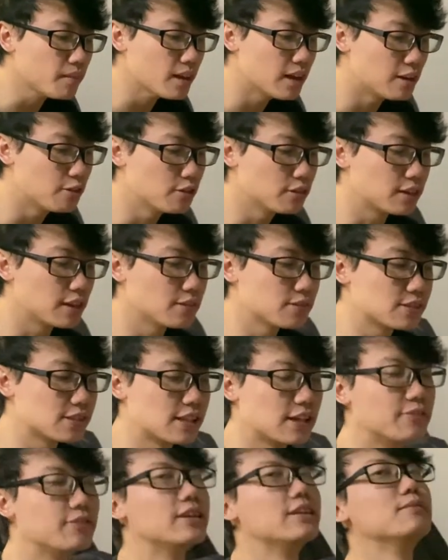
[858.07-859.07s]
I will give
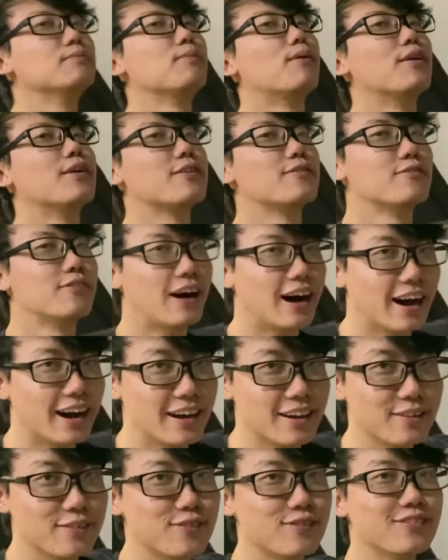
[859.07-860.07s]
7.5.